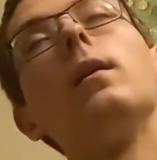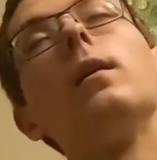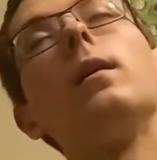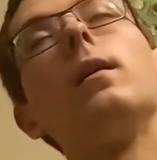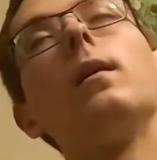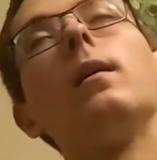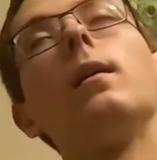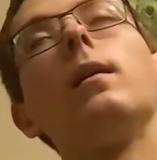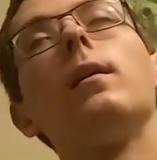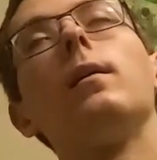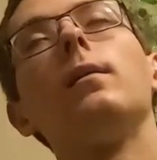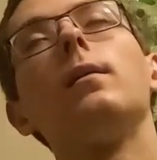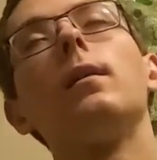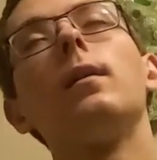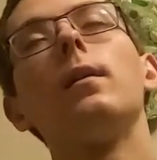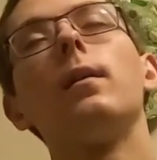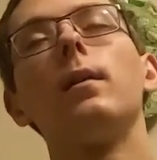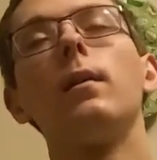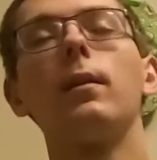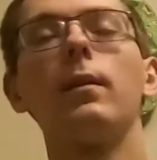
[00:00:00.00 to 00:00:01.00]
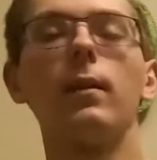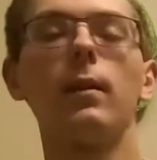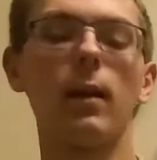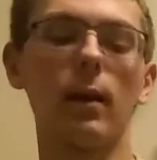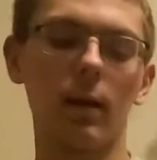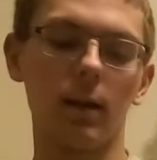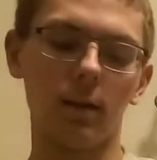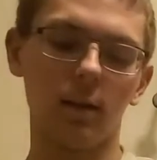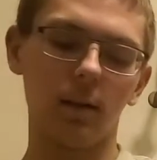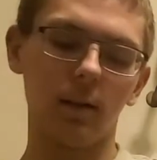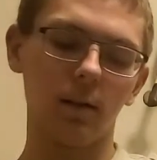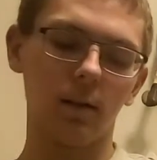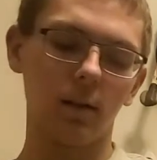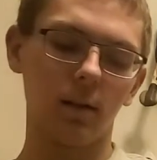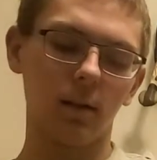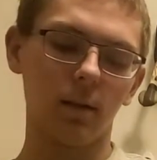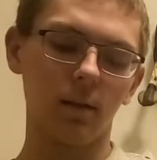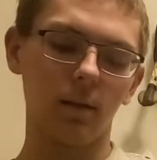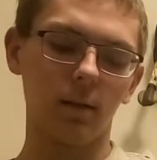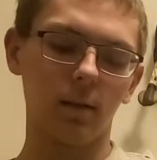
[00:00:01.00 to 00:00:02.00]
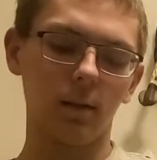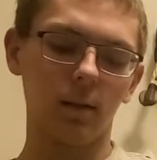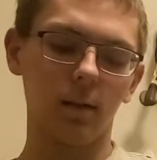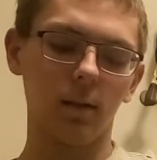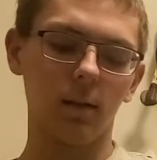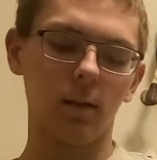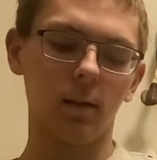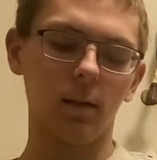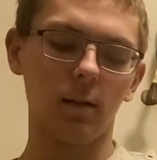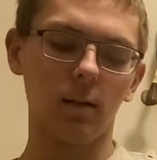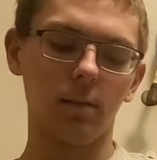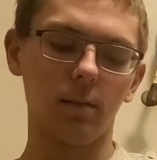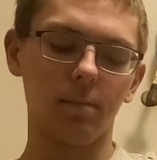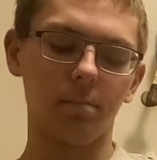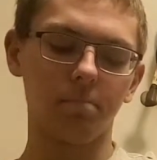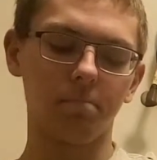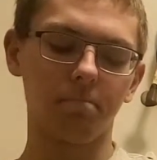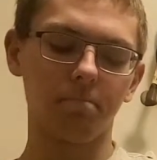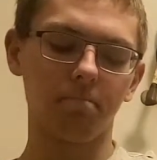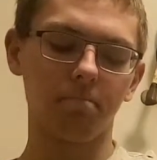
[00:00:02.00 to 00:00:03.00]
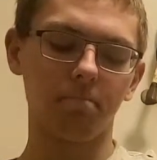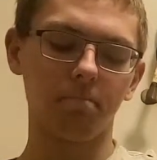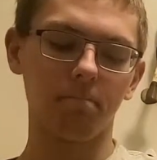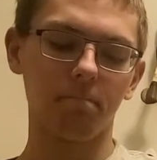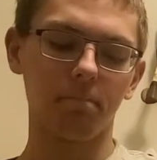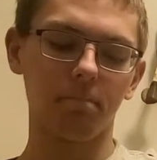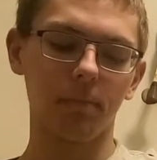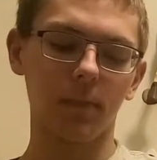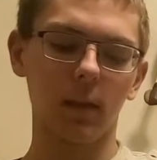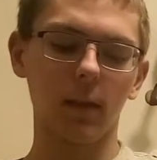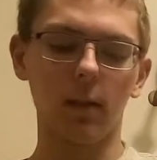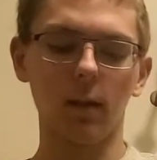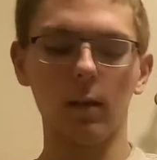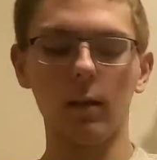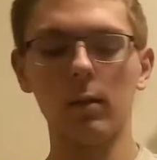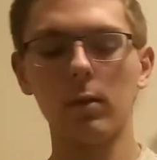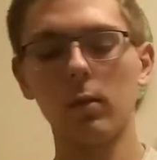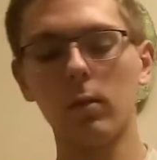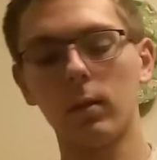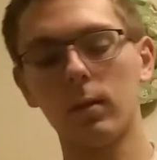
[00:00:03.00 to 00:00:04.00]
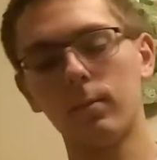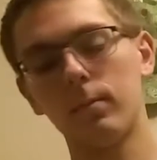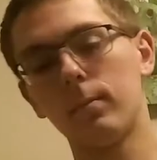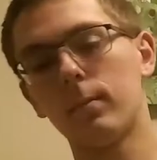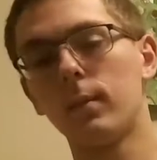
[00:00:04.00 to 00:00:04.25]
And yeah, let's just get into it.